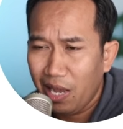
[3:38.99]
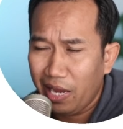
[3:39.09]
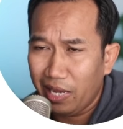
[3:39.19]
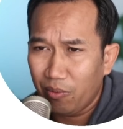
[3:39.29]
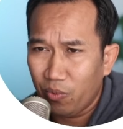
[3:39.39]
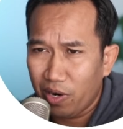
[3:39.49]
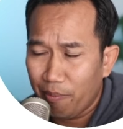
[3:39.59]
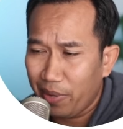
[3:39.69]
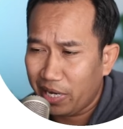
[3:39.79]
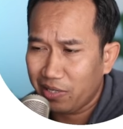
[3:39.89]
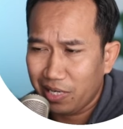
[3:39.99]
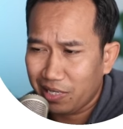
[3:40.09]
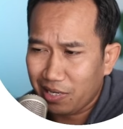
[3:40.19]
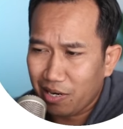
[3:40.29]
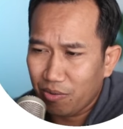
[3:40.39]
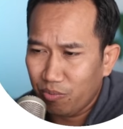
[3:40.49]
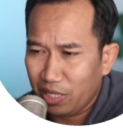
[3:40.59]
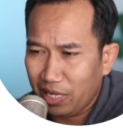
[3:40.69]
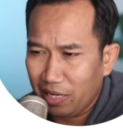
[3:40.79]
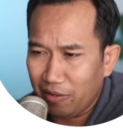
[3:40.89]
and where our bottlenecks are, we
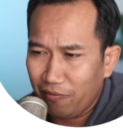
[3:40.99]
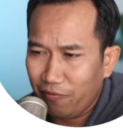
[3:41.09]
can